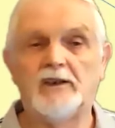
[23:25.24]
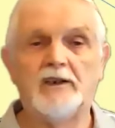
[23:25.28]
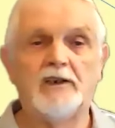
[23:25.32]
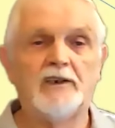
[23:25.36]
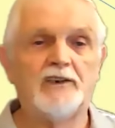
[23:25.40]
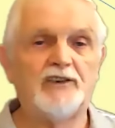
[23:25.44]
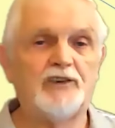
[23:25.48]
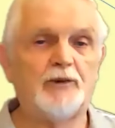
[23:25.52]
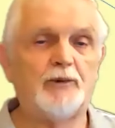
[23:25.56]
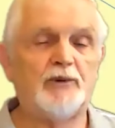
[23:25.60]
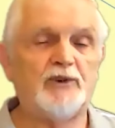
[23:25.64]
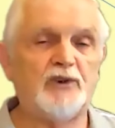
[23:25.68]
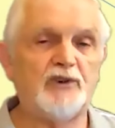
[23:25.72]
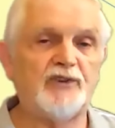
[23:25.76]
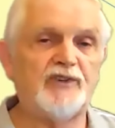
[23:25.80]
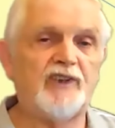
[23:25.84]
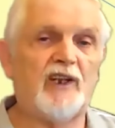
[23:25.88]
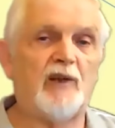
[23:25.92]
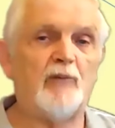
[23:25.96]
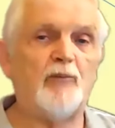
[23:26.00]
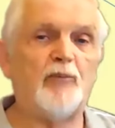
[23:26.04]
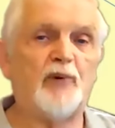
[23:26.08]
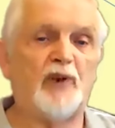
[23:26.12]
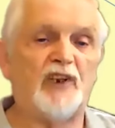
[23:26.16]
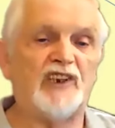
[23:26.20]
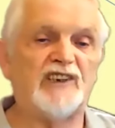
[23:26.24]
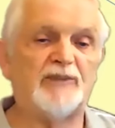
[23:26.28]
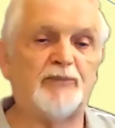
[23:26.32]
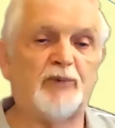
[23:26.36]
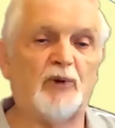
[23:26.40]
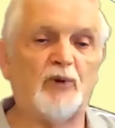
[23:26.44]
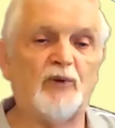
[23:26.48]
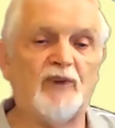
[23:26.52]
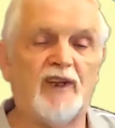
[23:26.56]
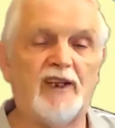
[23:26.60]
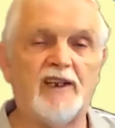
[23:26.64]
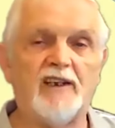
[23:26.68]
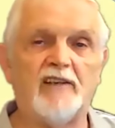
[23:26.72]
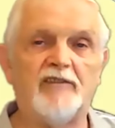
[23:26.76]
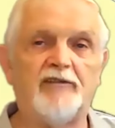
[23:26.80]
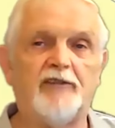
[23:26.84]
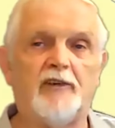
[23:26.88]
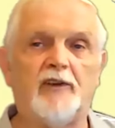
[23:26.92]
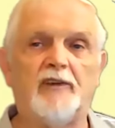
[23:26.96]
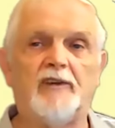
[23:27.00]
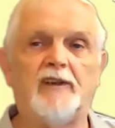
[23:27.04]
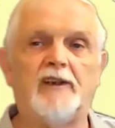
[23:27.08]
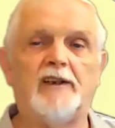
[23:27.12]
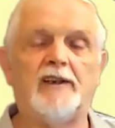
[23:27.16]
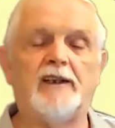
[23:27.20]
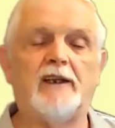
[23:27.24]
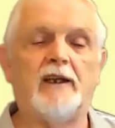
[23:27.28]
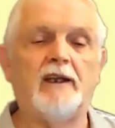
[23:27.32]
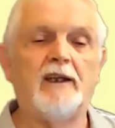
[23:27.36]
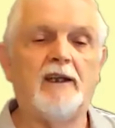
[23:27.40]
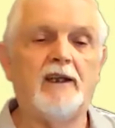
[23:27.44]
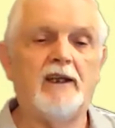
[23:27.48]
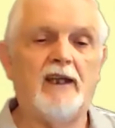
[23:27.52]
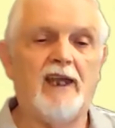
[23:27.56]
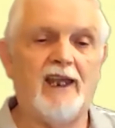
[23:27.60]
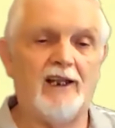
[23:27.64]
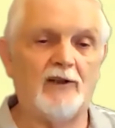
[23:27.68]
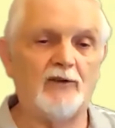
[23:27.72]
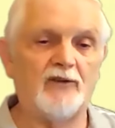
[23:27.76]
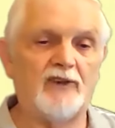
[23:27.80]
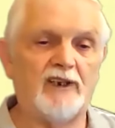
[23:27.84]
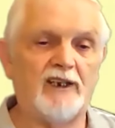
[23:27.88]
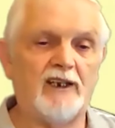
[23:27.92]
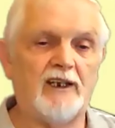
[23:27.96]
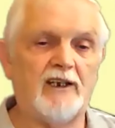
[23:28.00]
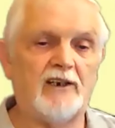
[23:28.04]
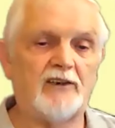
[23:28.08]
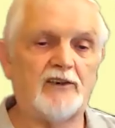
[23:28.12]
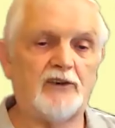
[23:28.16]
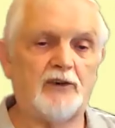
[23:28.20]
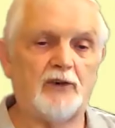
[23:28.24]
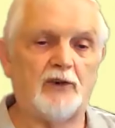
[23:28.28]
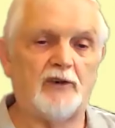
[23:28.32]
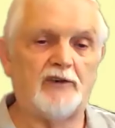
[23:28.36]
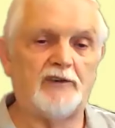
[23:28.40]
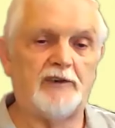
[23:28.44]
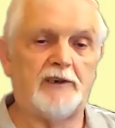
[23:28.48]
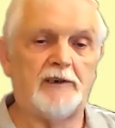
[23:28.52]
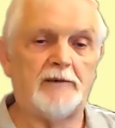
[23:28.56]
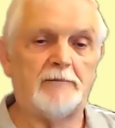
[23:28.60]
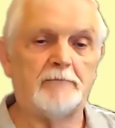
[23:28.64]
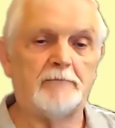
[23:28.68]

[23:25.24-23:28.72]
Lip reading: So we use that principle there for the LDR TOTI.